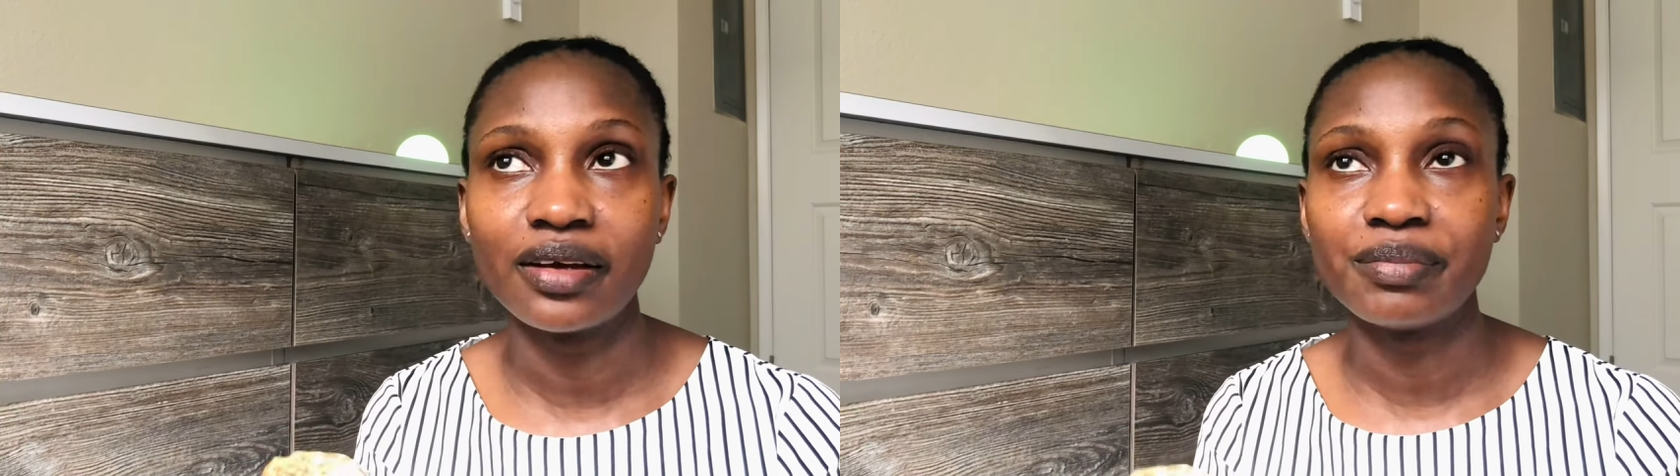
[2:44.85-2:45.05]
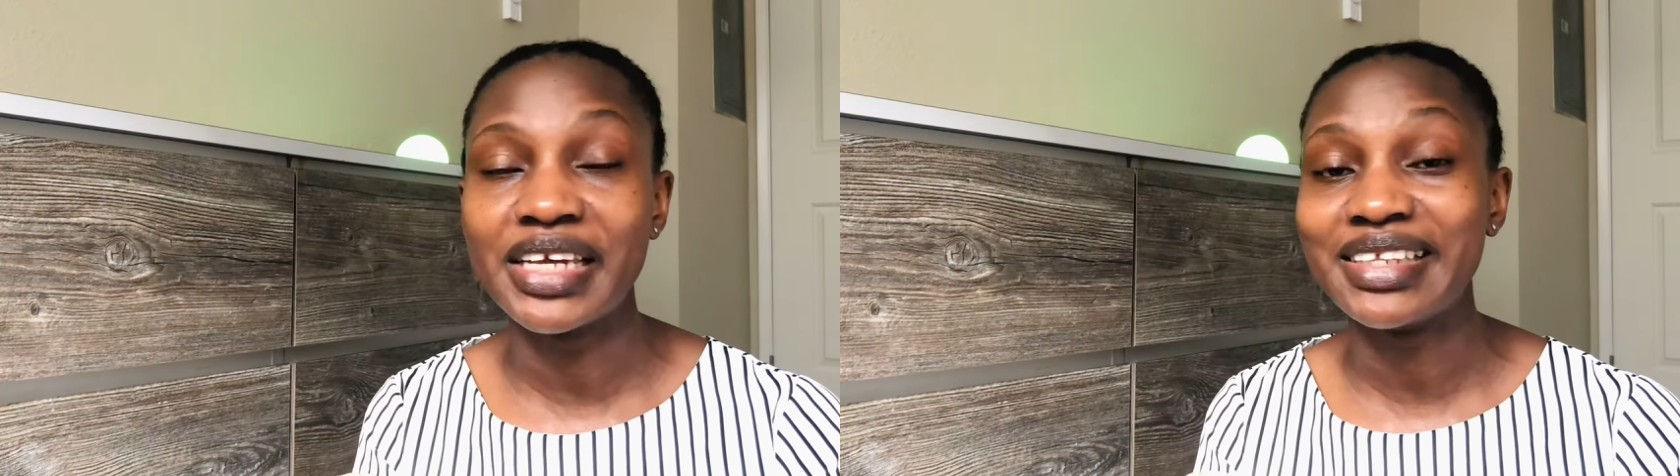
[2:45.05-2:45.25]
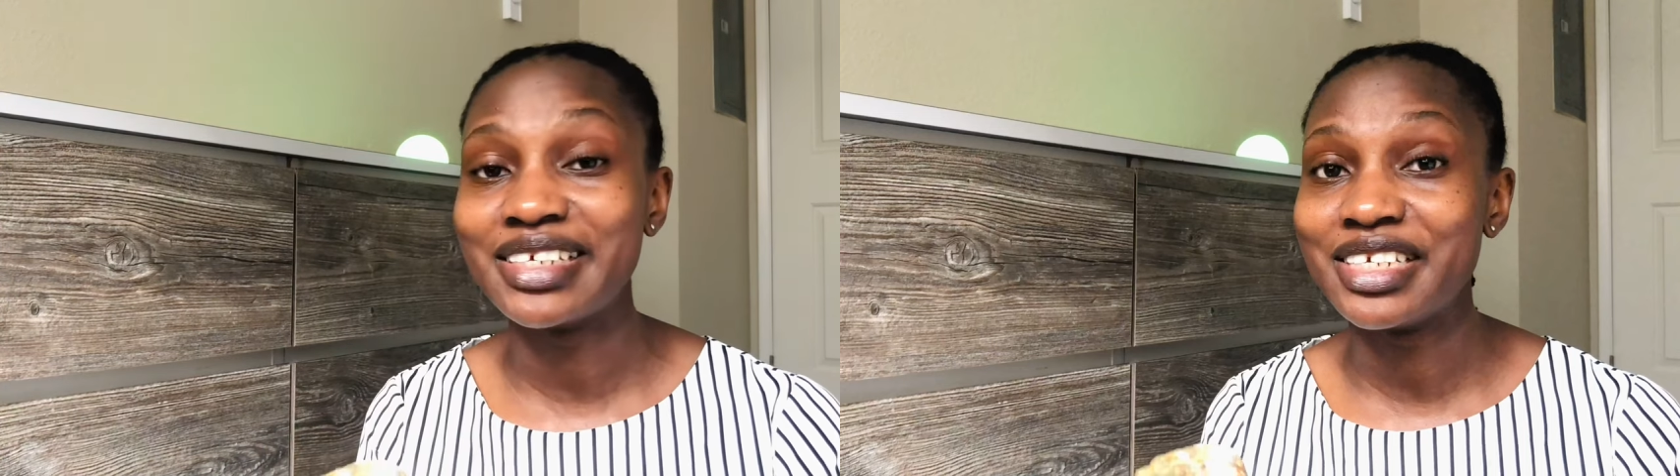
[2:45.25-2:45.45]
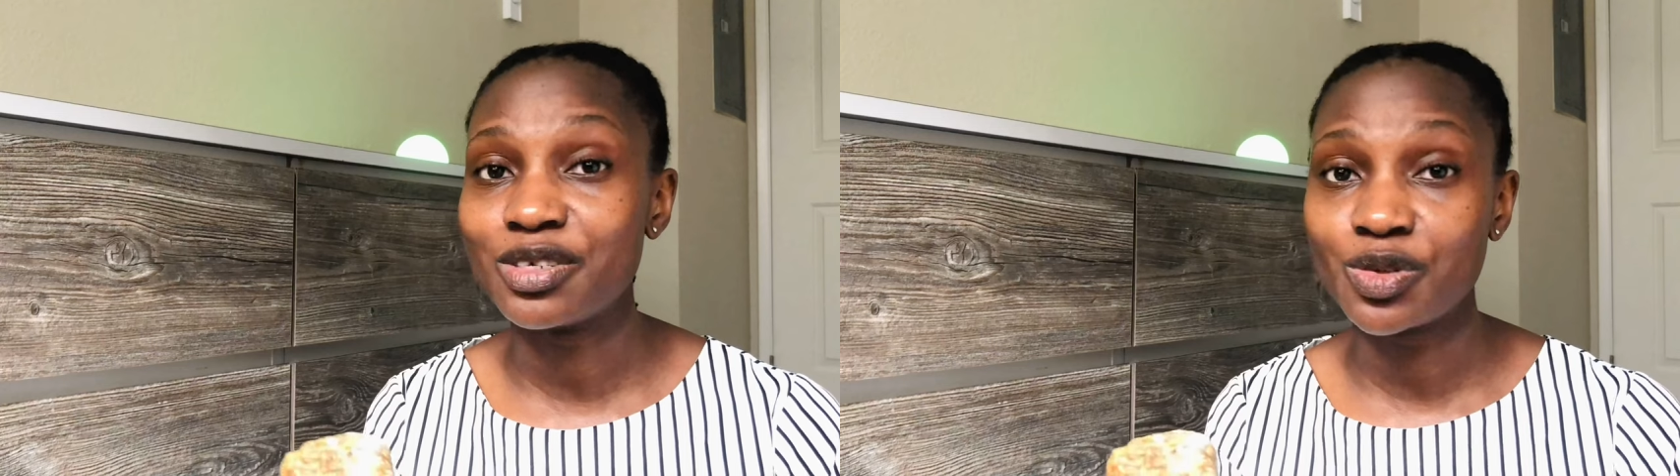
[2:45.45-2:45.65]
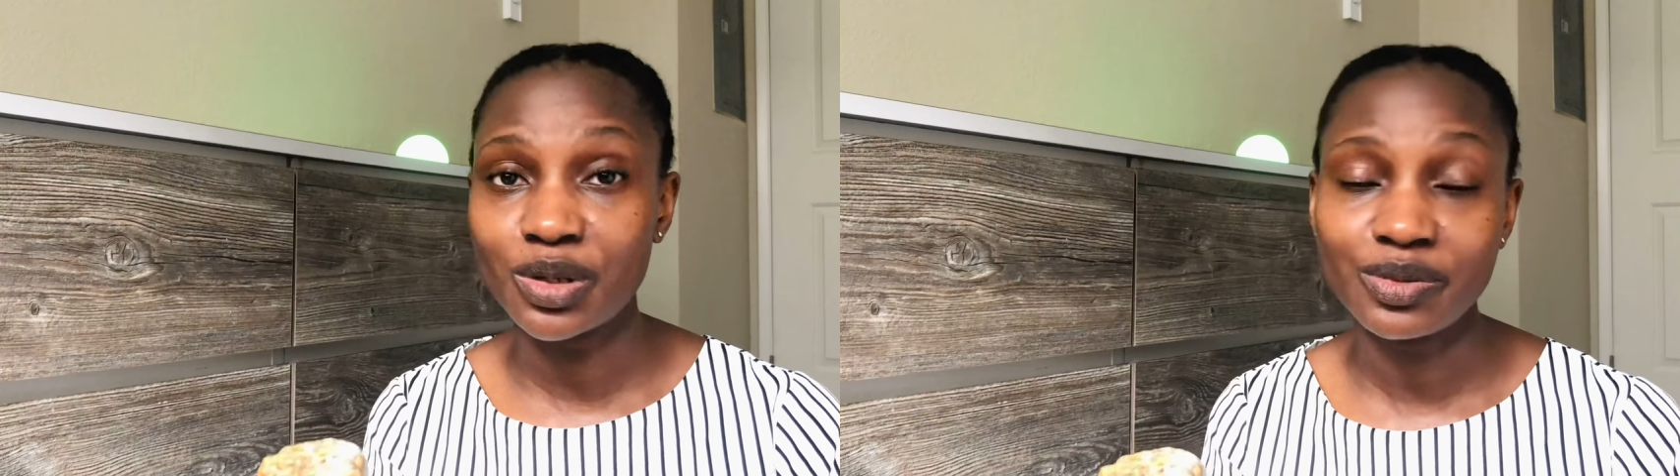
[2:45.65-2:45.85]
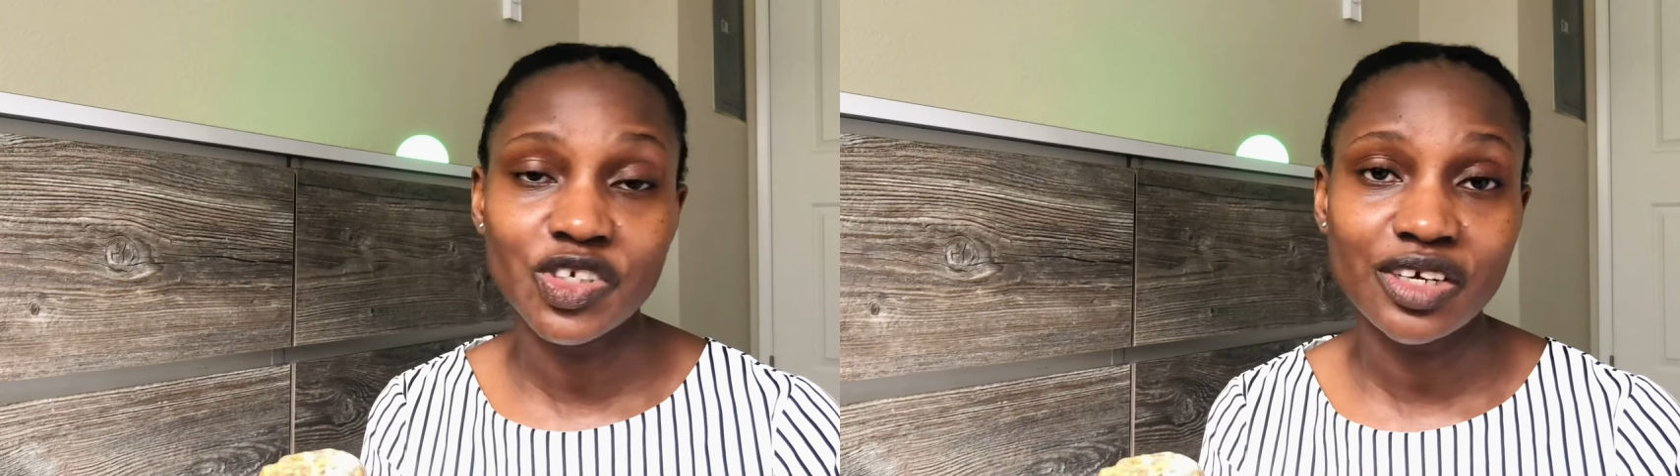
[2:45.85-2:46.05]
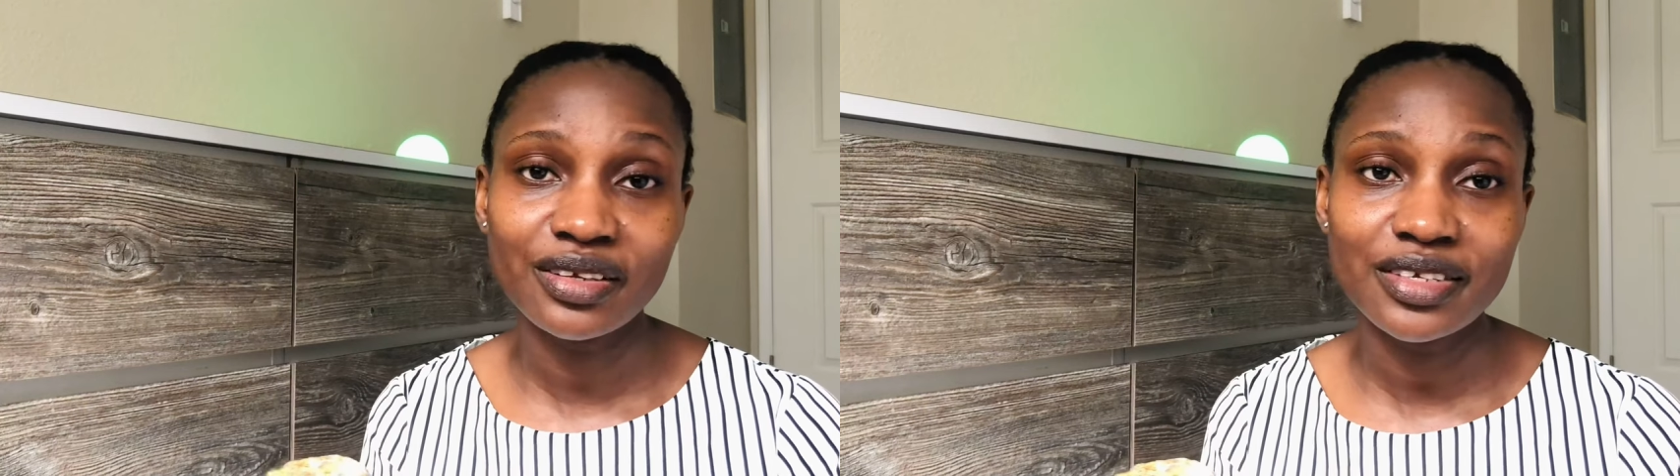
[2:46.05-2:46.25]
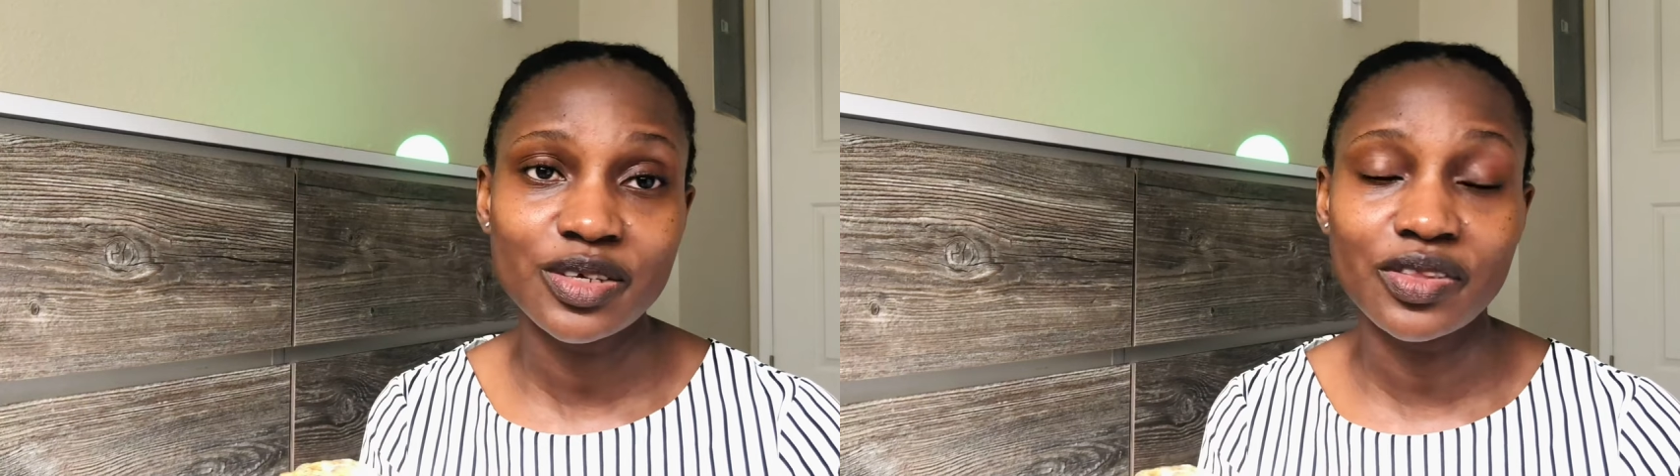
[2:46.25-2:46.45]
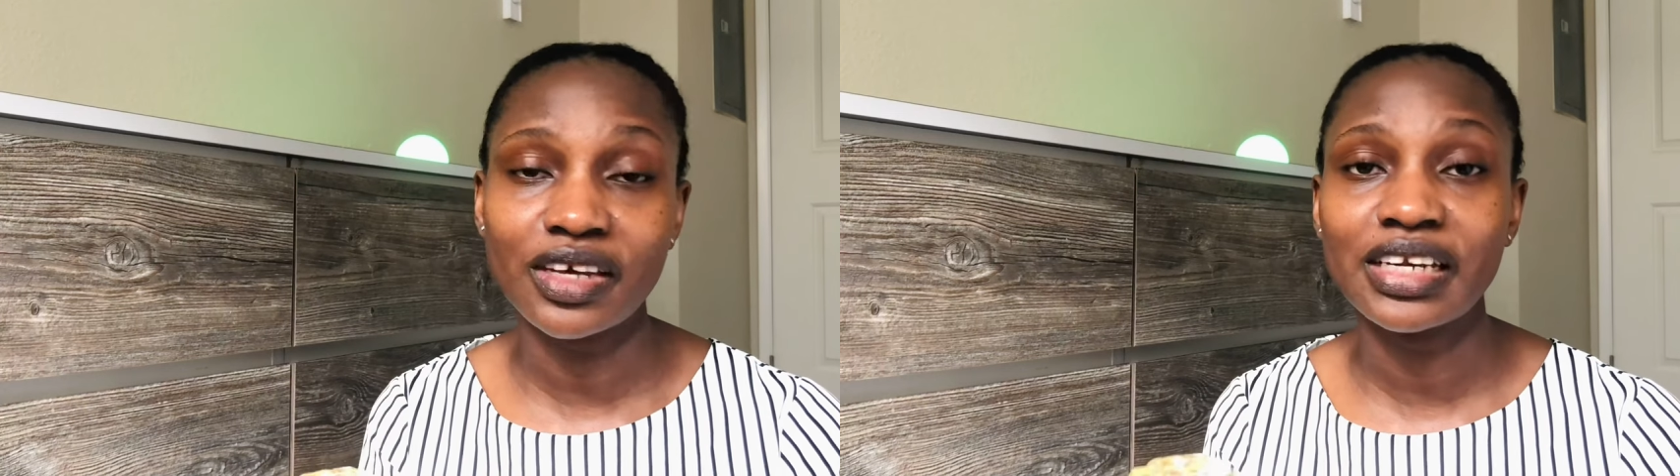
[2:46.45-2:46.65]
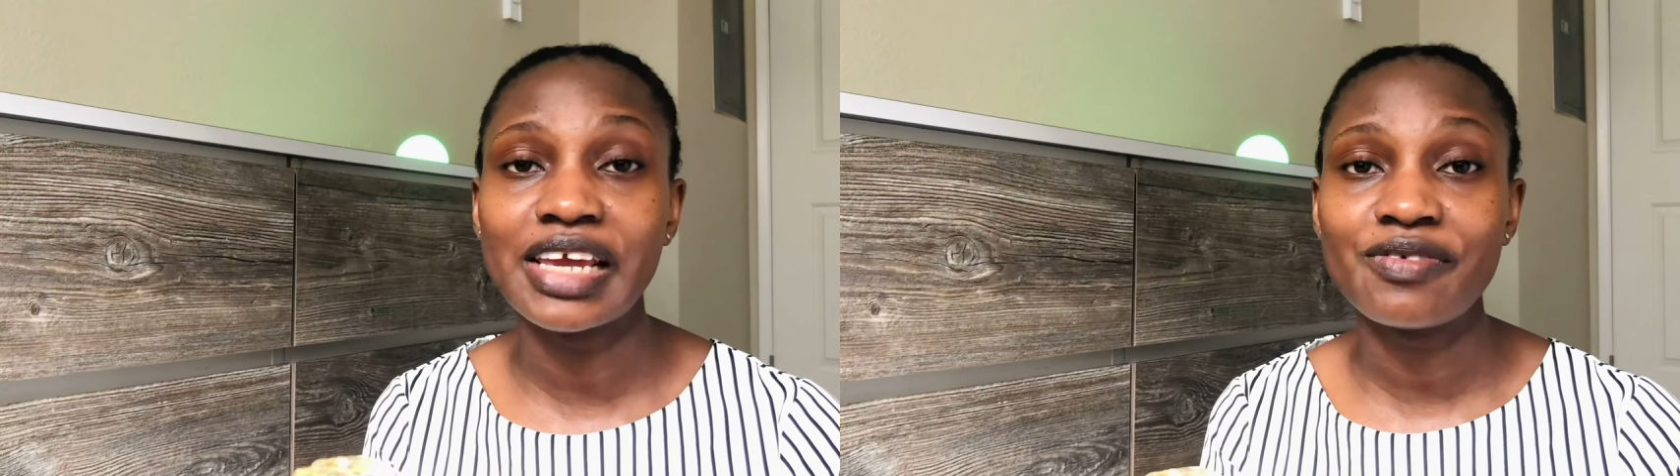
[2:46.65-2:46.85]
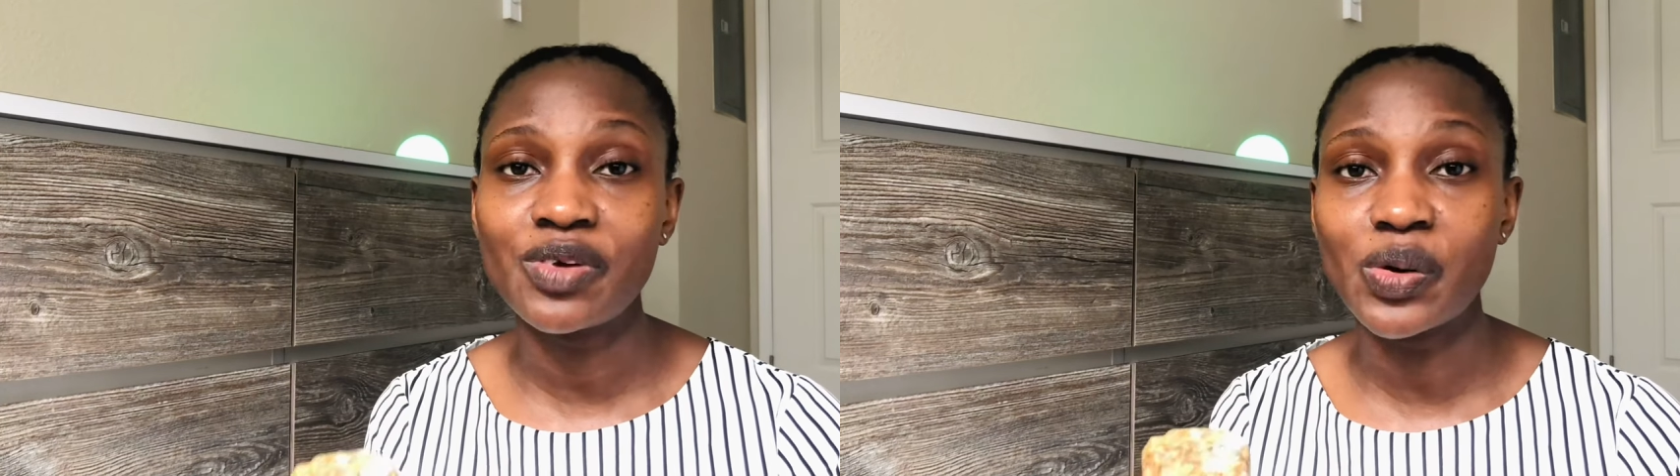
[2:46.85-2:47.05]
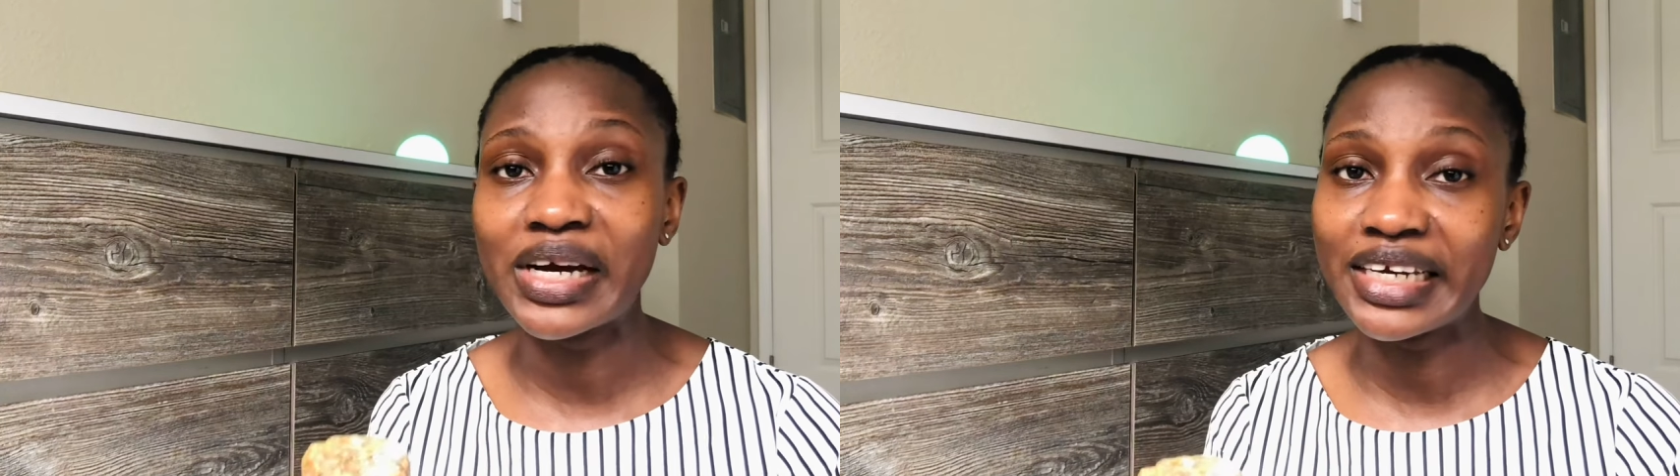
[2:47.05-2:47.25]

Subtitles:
in the description so that if you are